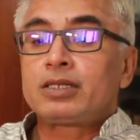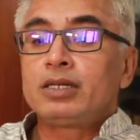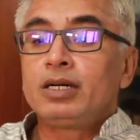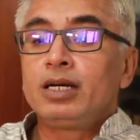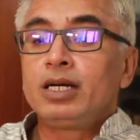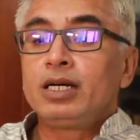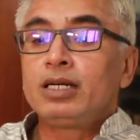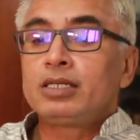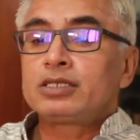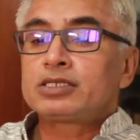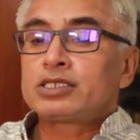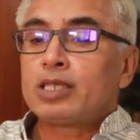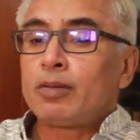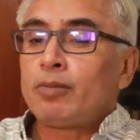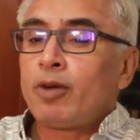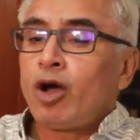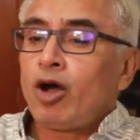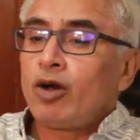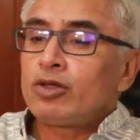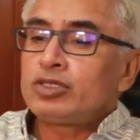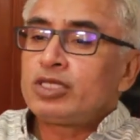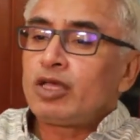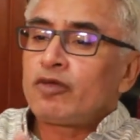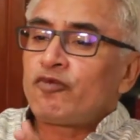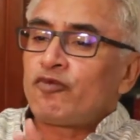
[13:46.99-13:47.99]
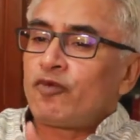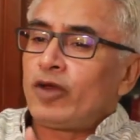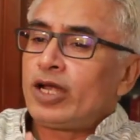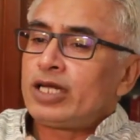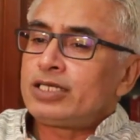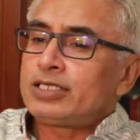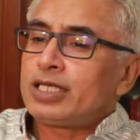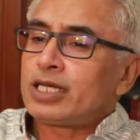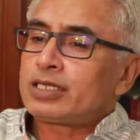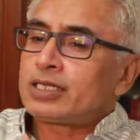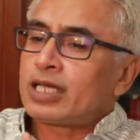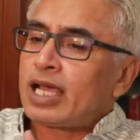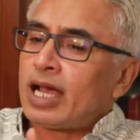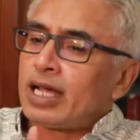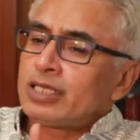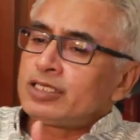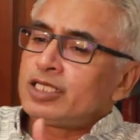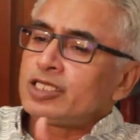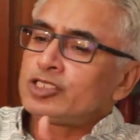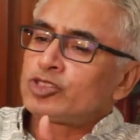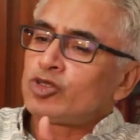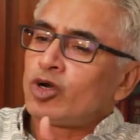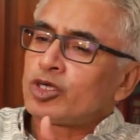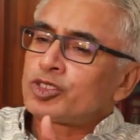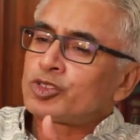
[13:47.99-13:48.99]
But uh, somehow they felt
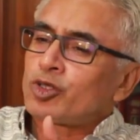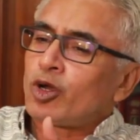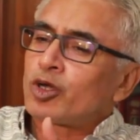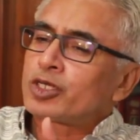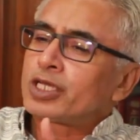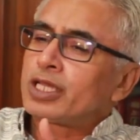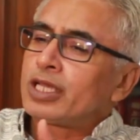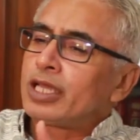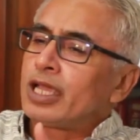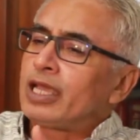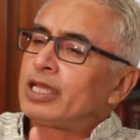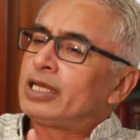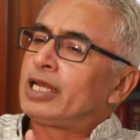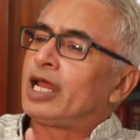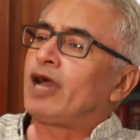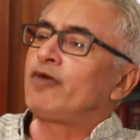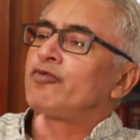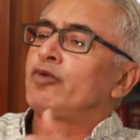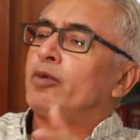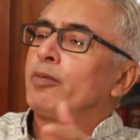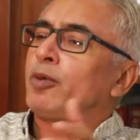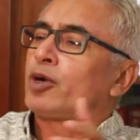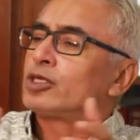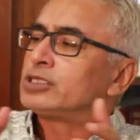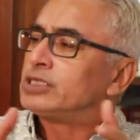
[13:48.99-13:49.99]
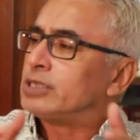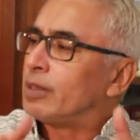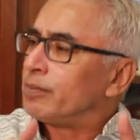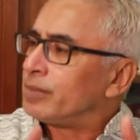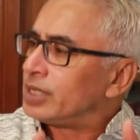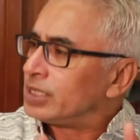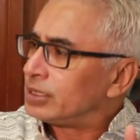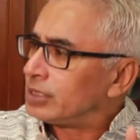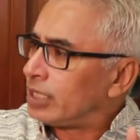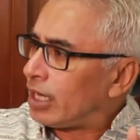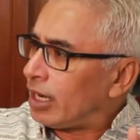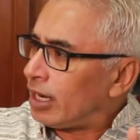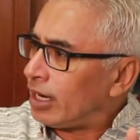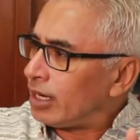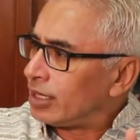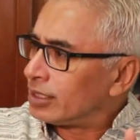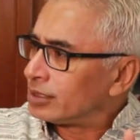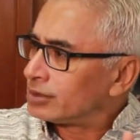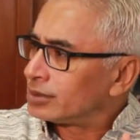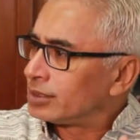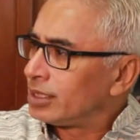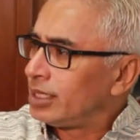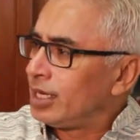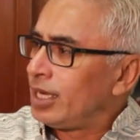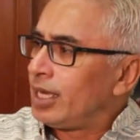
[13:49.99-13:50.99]
that Gandhi is not talking enough about
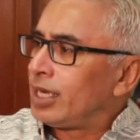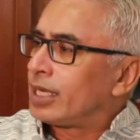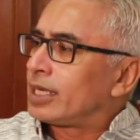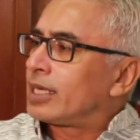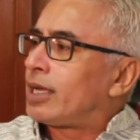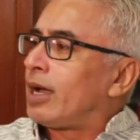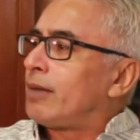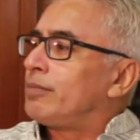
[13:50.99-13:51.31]
jamindars,